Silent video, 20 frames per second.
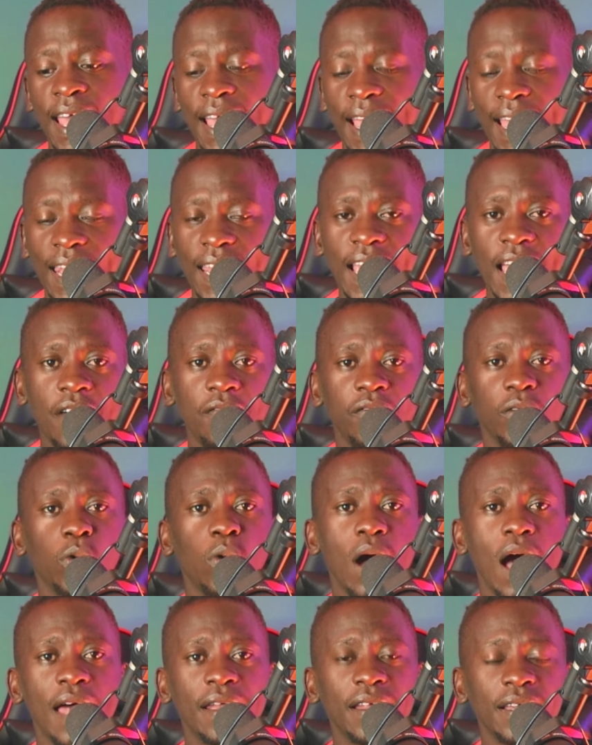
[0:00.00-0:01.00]
Hello,
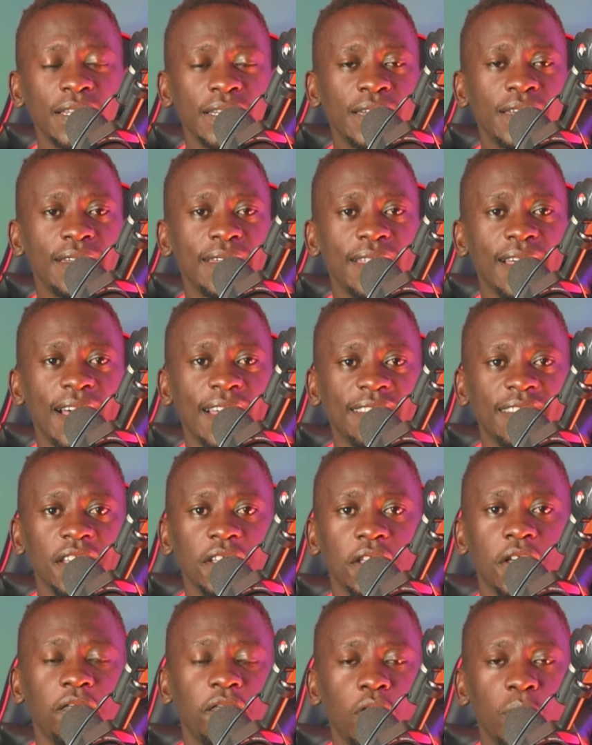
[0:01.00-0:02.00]
everyone, and
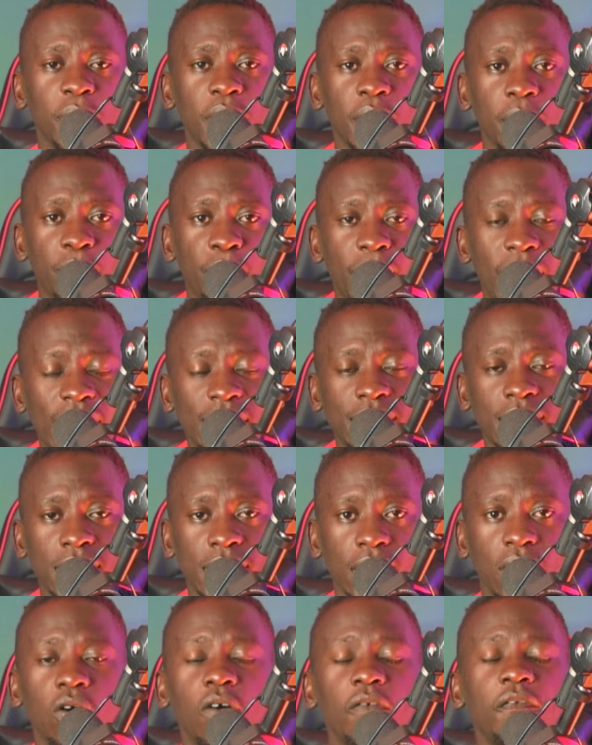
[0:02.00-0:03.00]
thank you for being
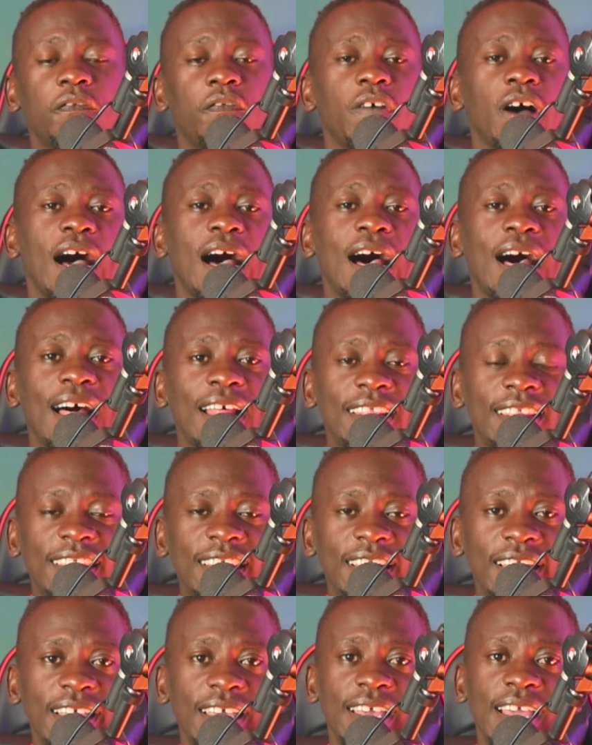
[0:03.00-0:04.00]
part of
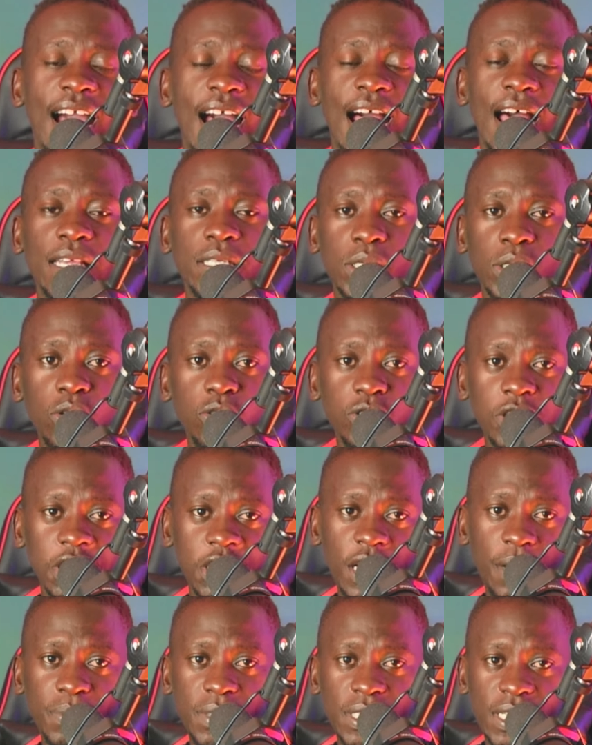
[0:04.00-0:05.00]
the Arsenal
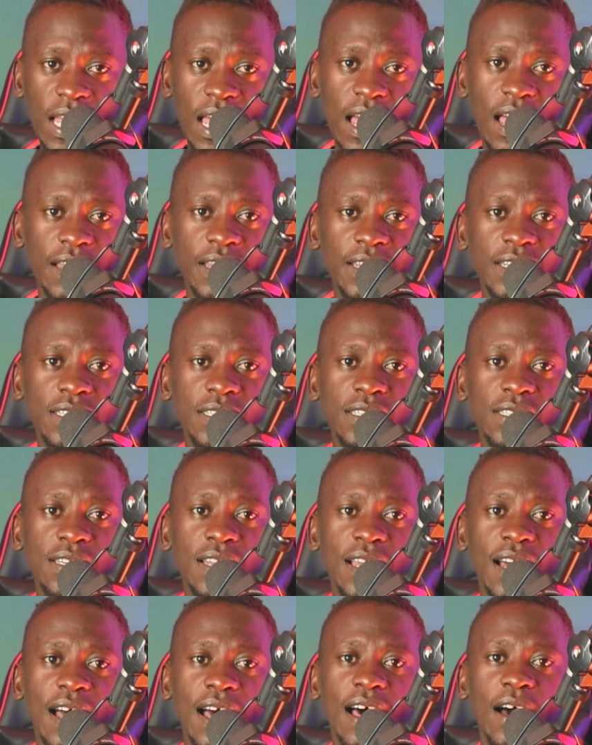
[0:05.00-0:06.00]
chapter.
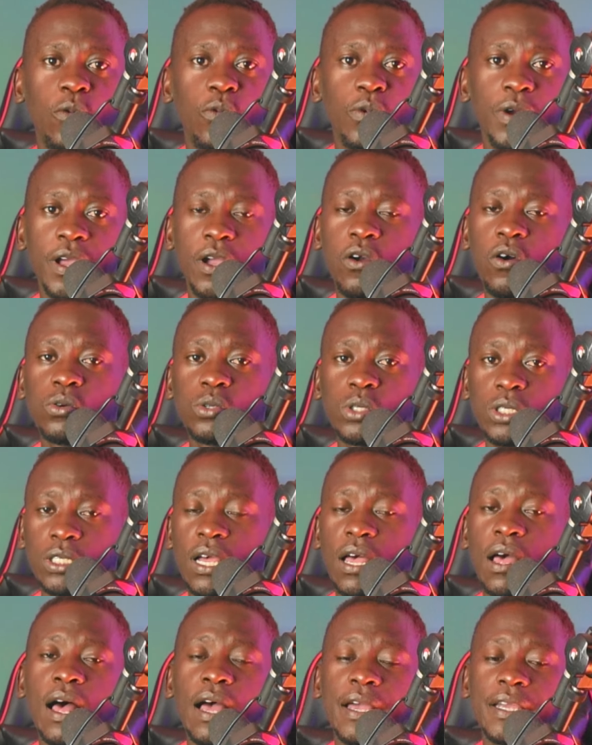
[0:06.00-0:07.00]
And we got
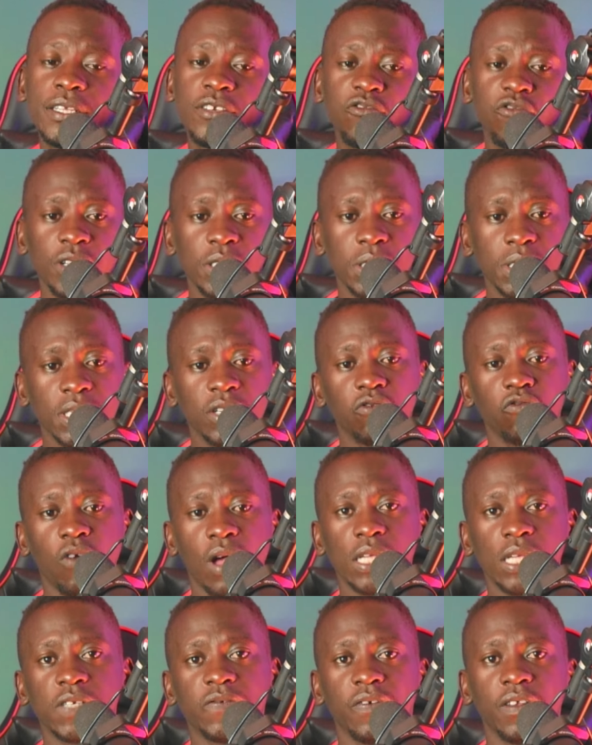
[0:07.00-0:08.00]
interesting
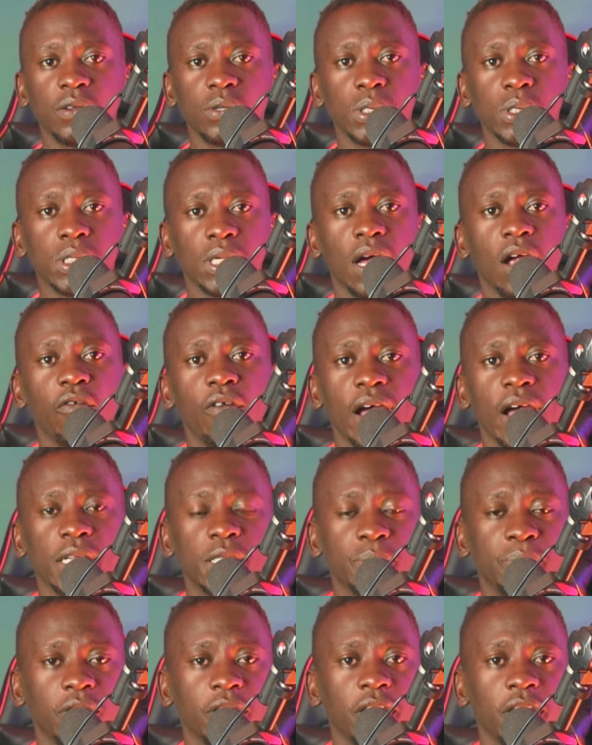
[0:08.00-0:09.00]
transfer news
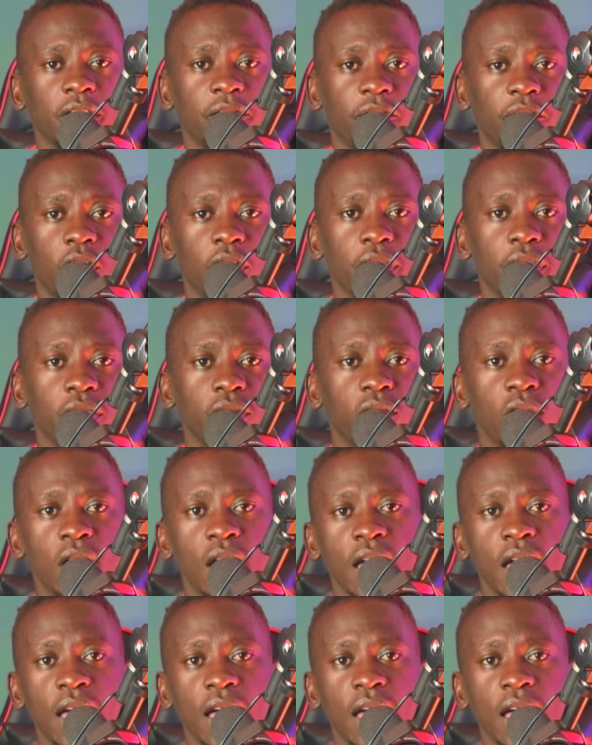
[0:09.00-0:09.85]
right about here for you.